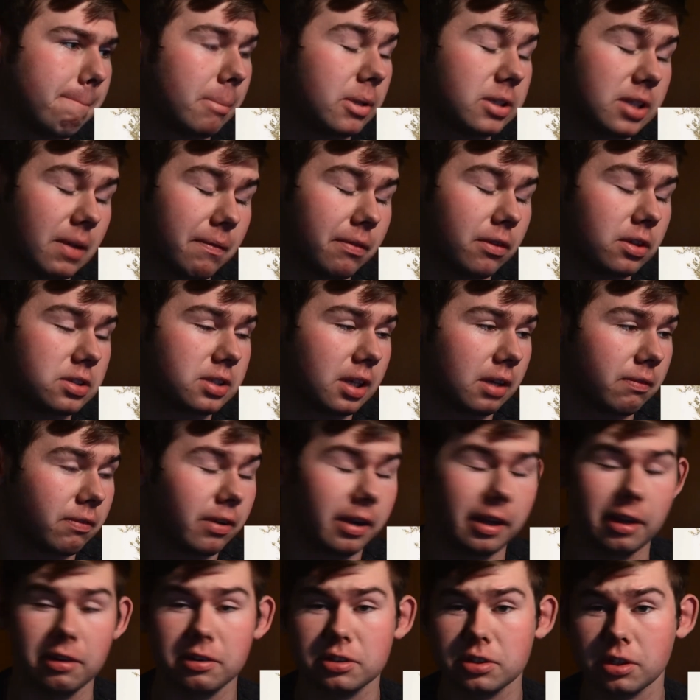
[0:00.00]
it definitely looks like a
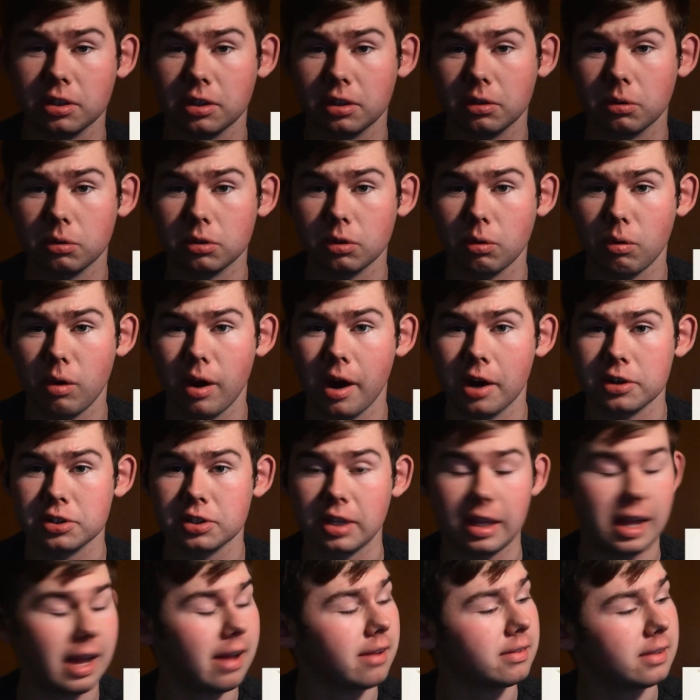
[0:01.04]
very interesting good one to watch.
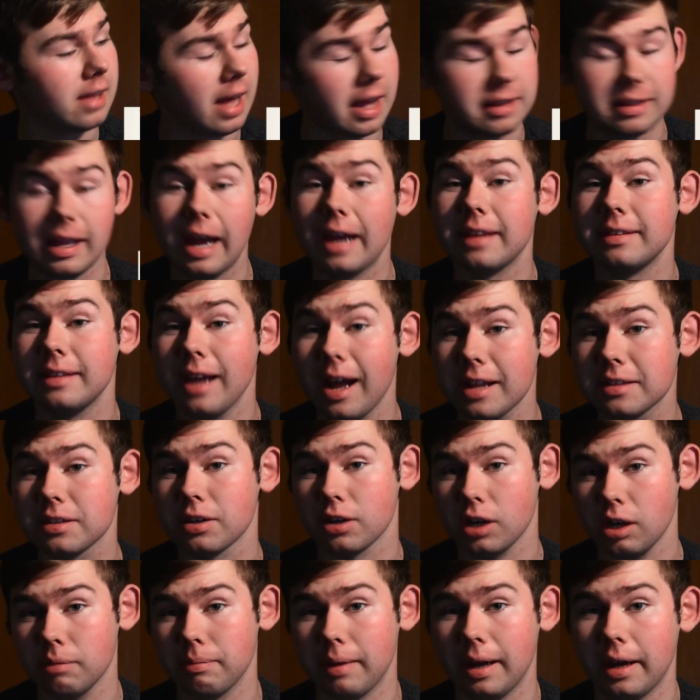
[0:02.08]
I not
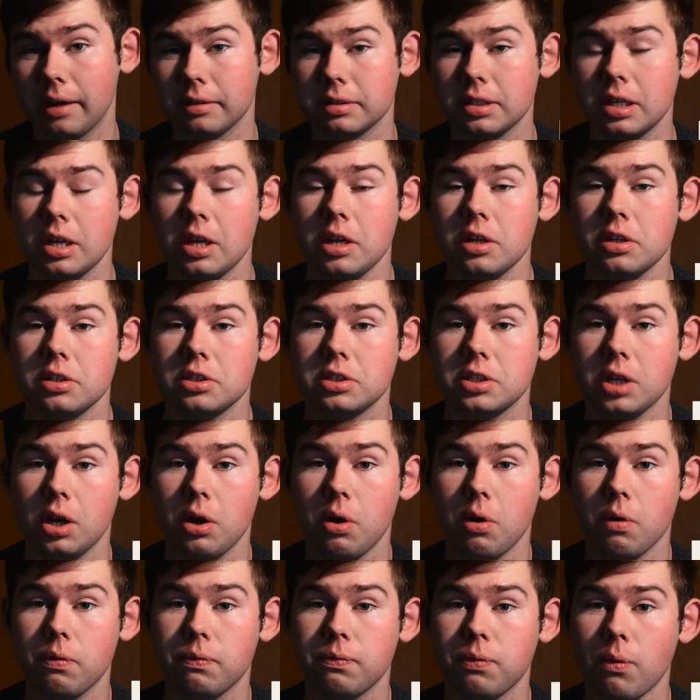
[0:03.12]
heard about.
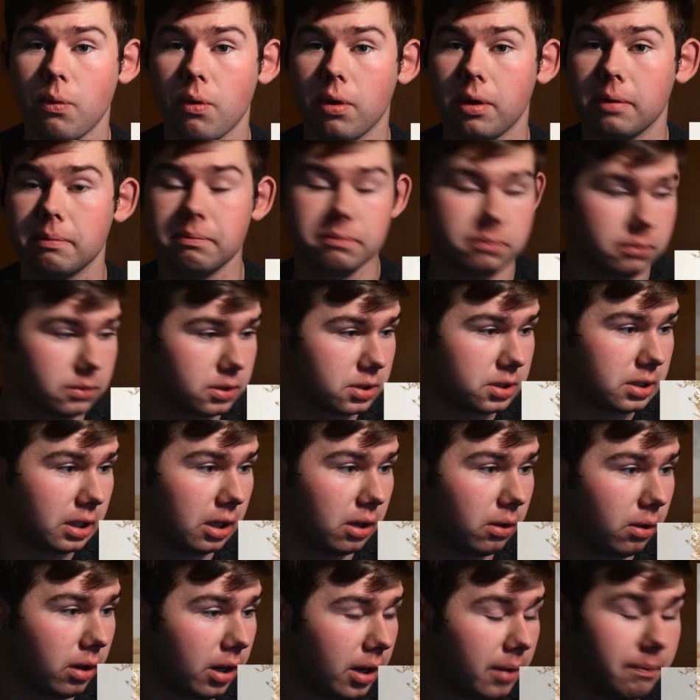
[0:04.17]
So for
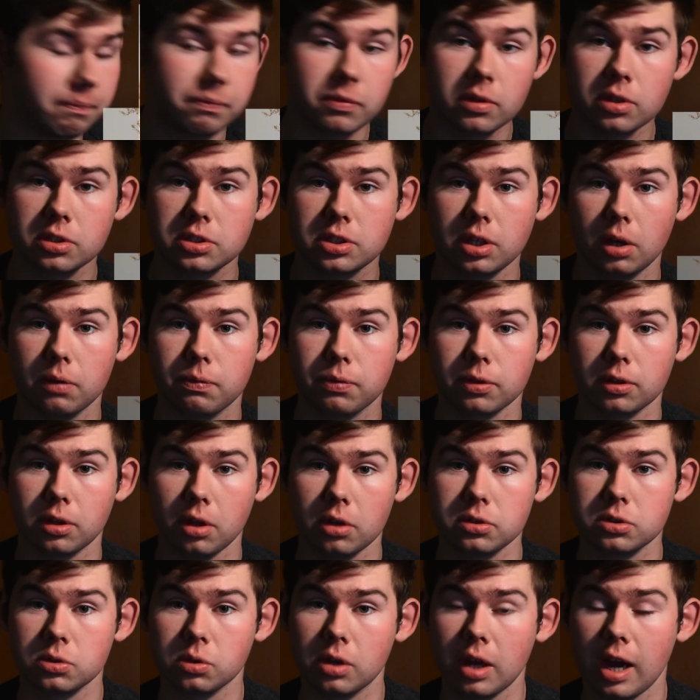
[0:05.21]

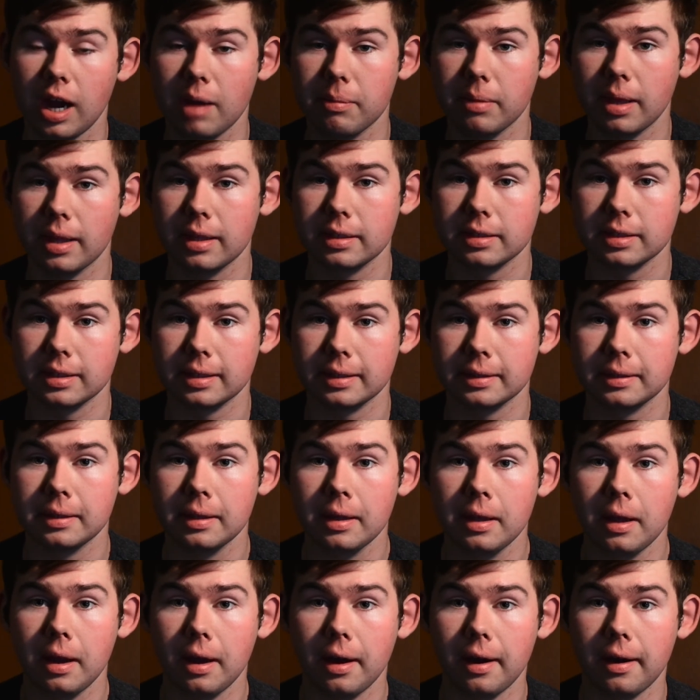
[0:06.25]
those who commented
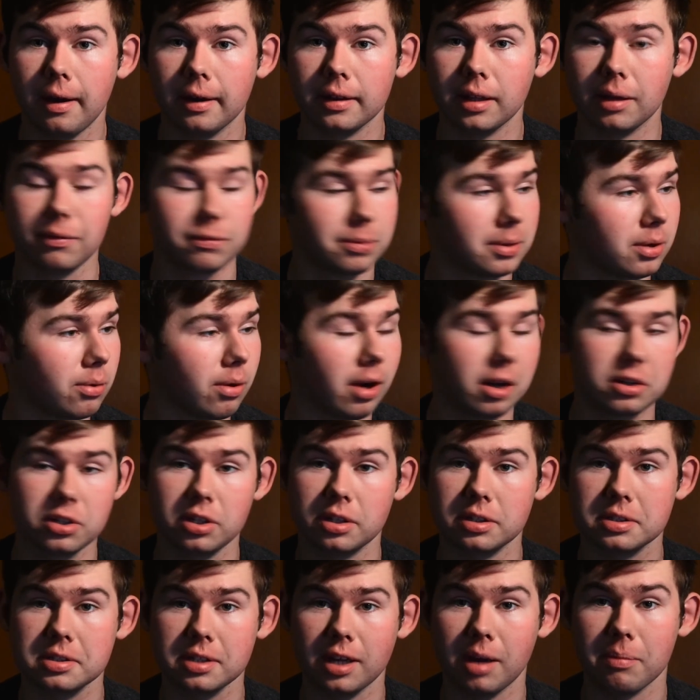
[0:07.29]
on for me to watch
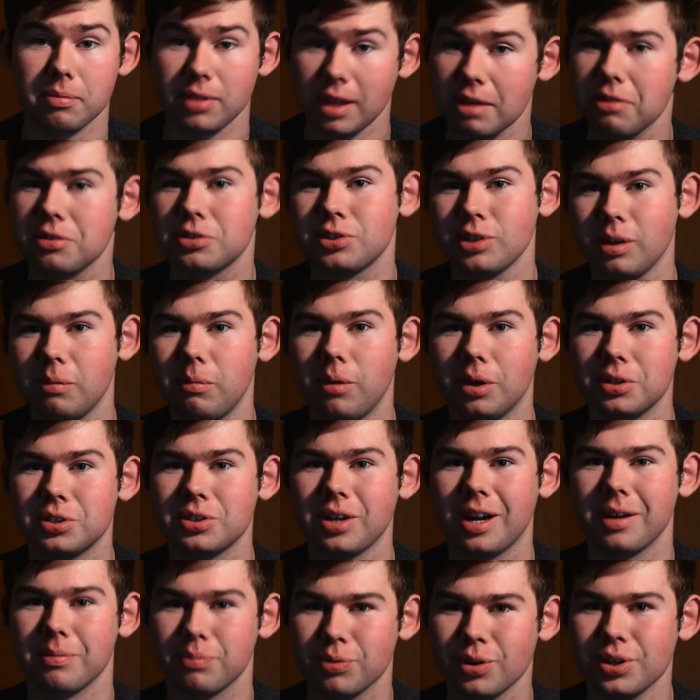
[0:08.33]
this, thank you so
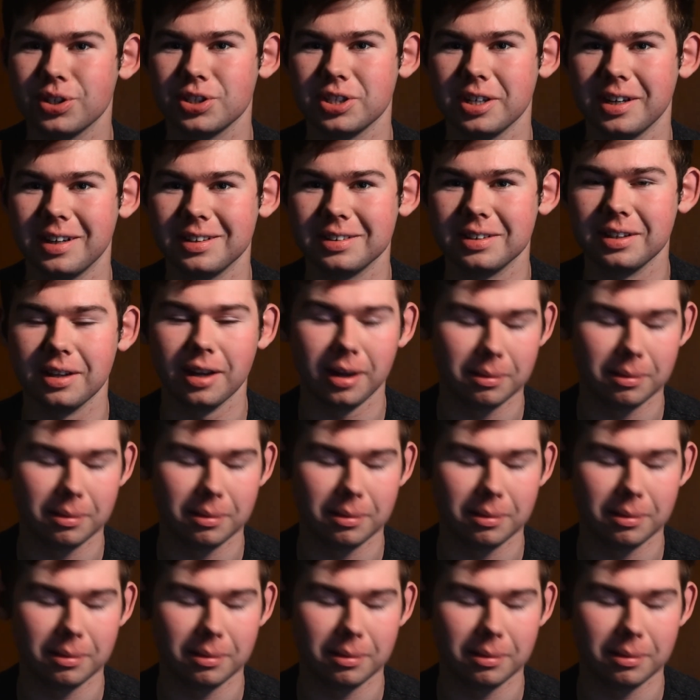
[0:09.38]
much. I appreciate